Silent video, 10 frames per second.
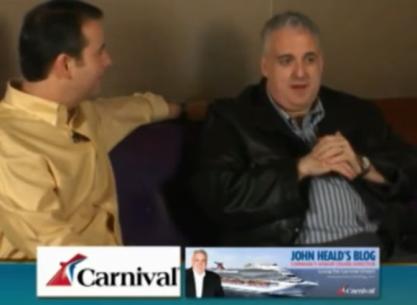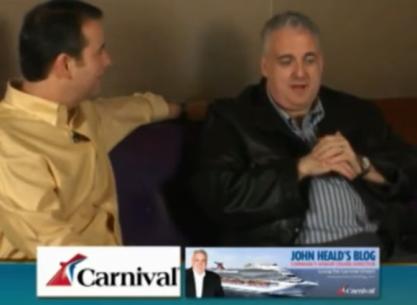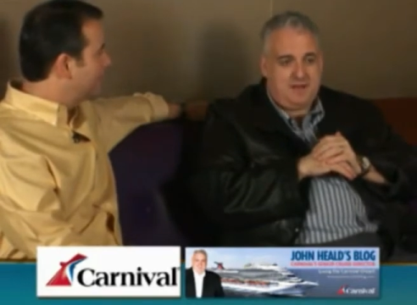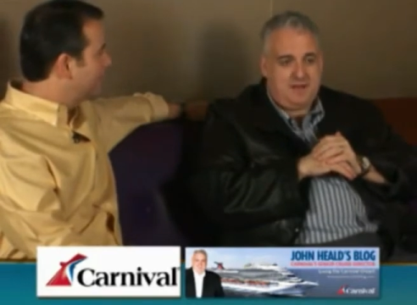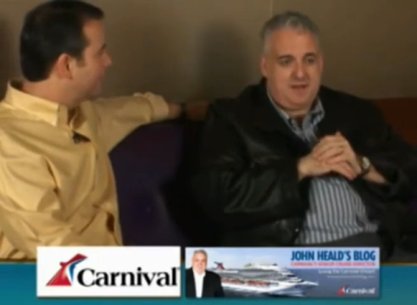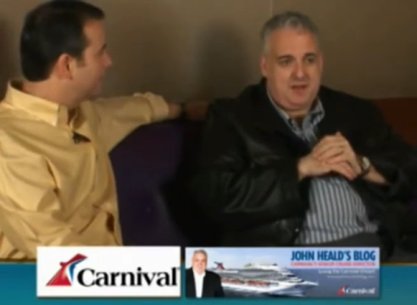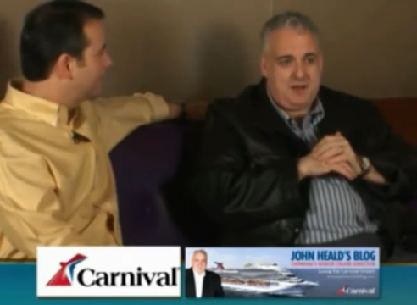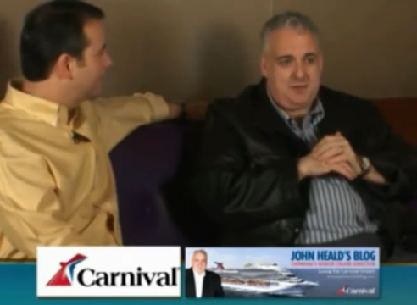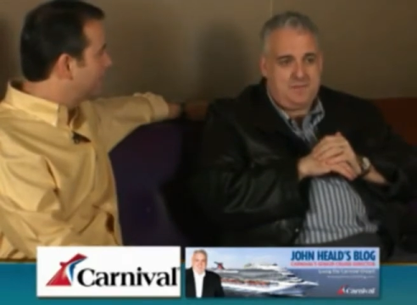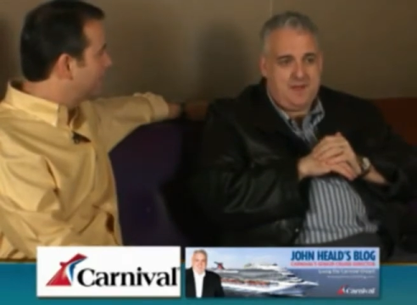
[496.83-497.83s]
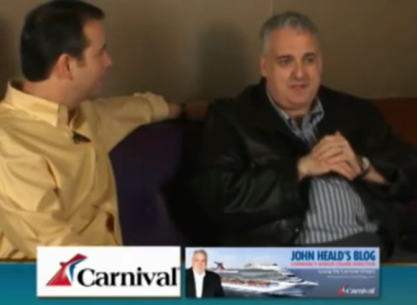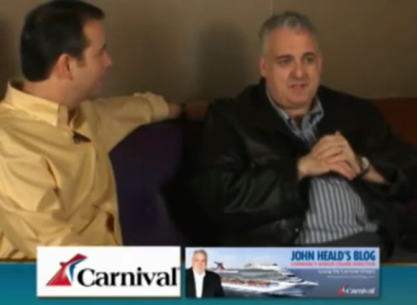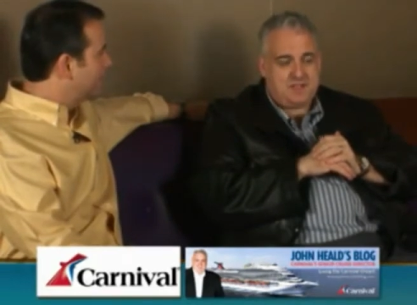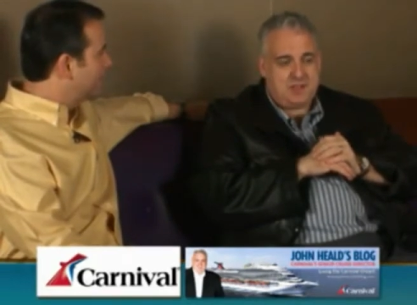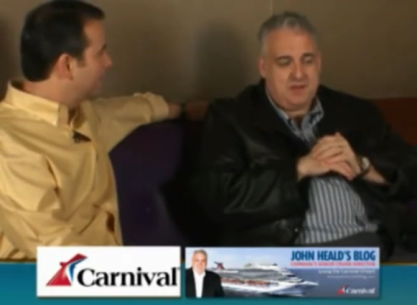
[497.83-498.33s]
Speaker 1: but you know
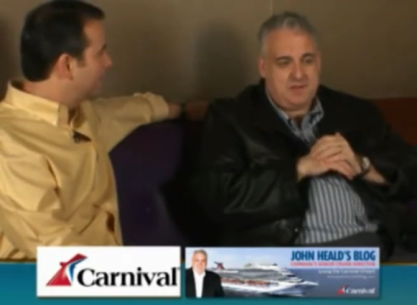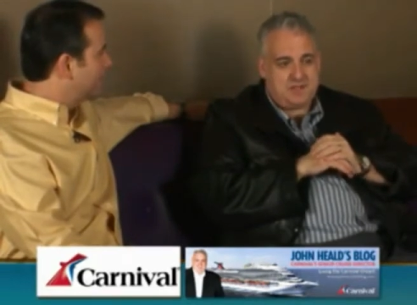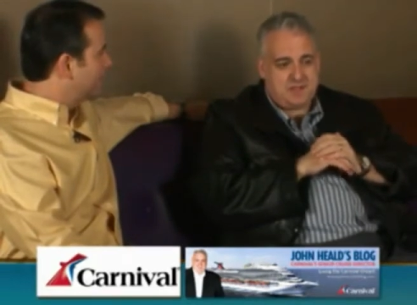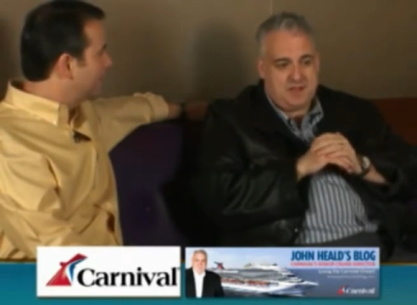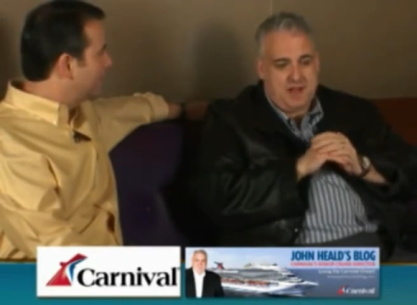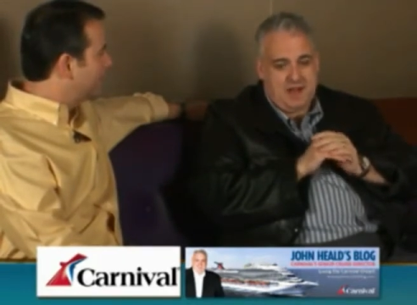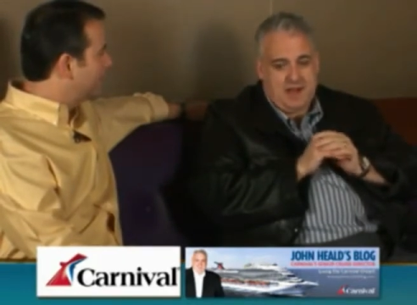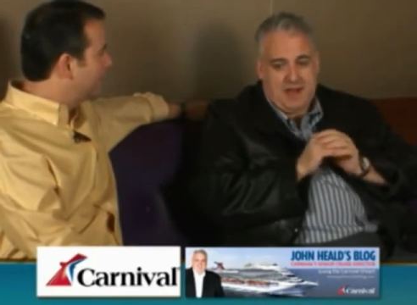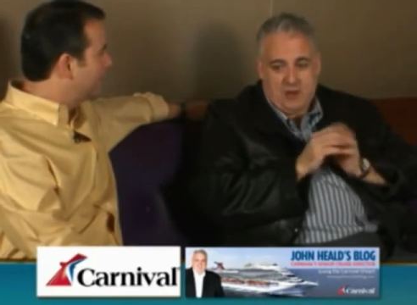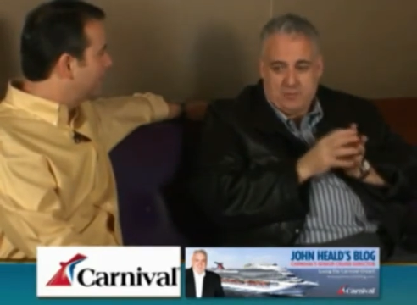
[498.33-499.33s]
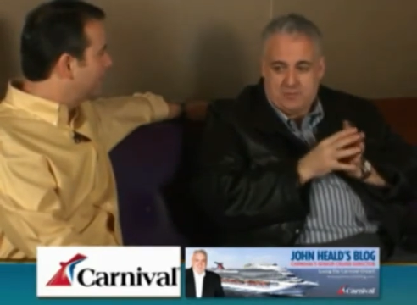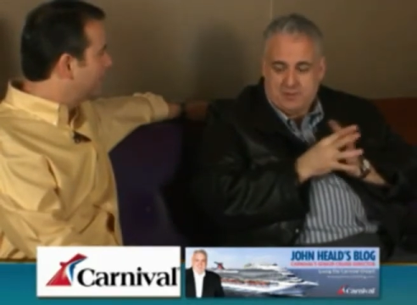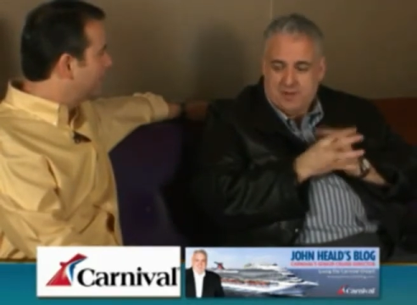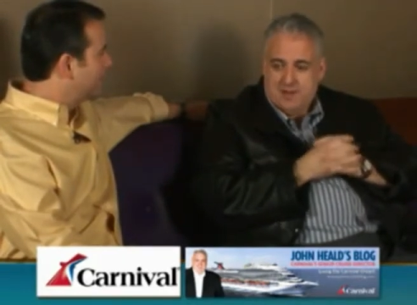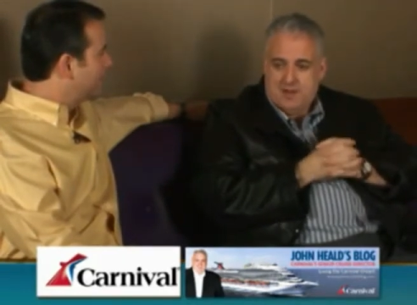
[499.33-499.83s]
it's a service that I, I, hope
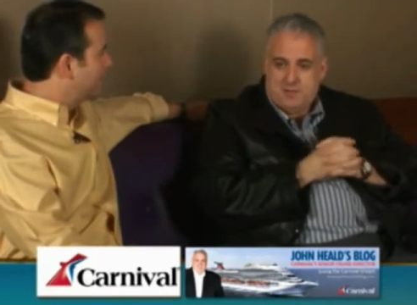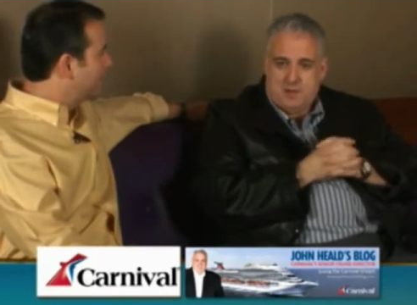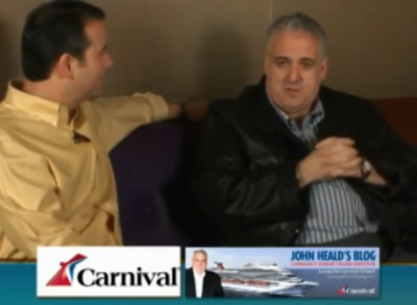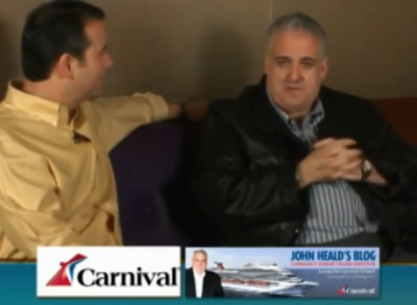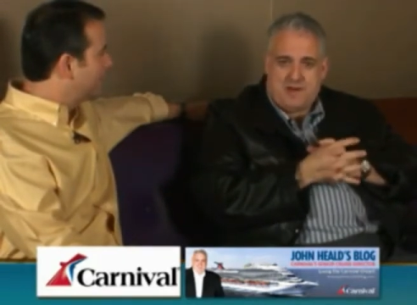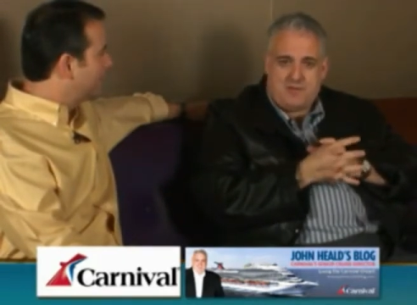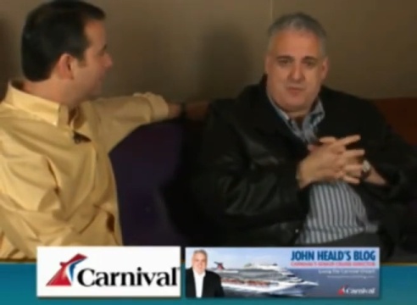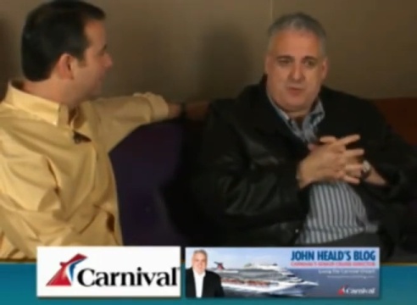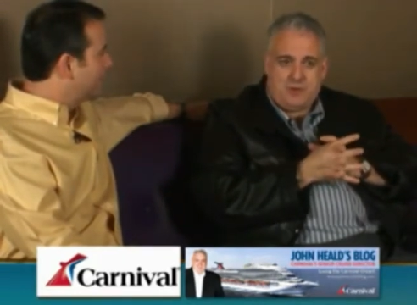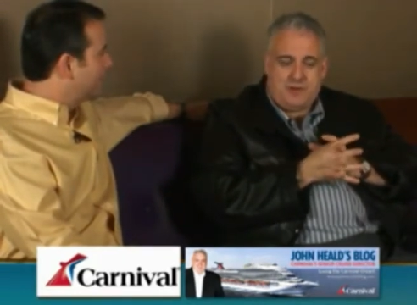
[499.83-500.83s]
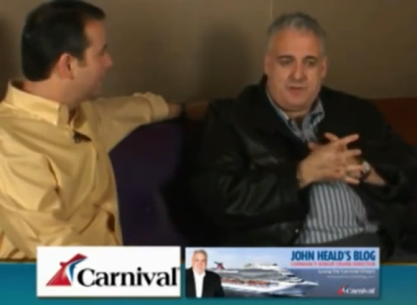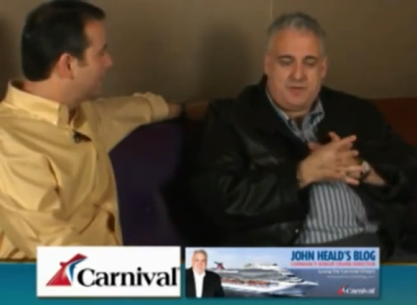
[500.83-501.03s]
people found rewarding.